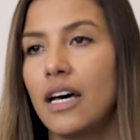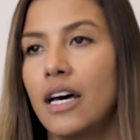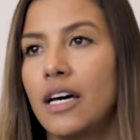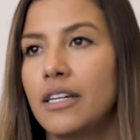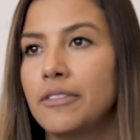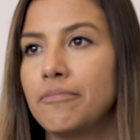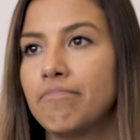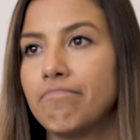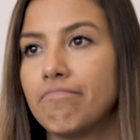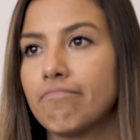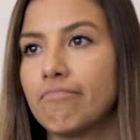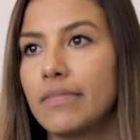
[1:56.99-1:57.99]
Um,
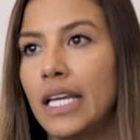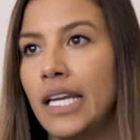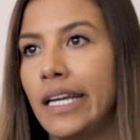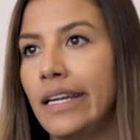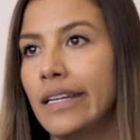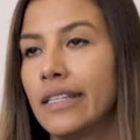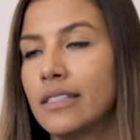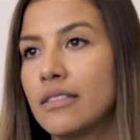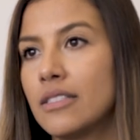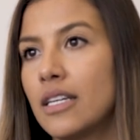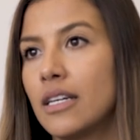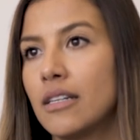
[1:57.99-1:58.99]

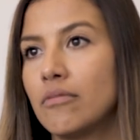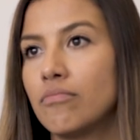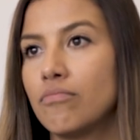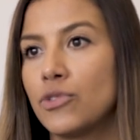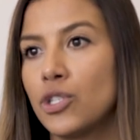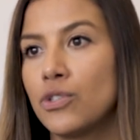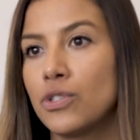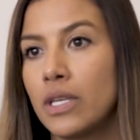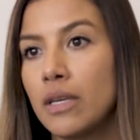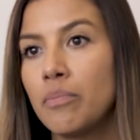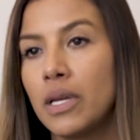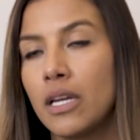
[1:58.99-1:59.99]
and uh,
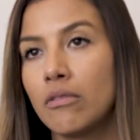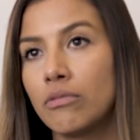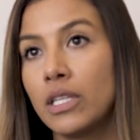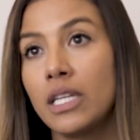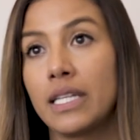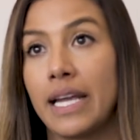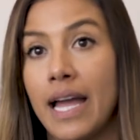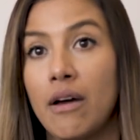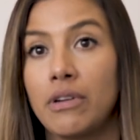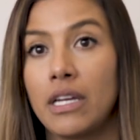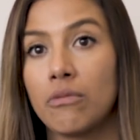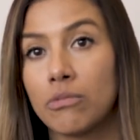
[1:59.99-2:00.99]
just keeping really the
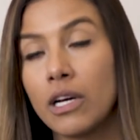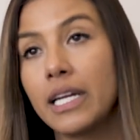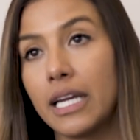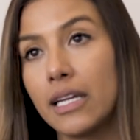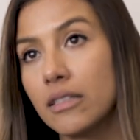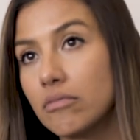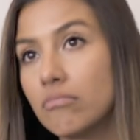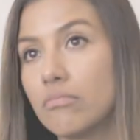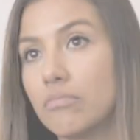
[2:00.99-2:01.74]
county running.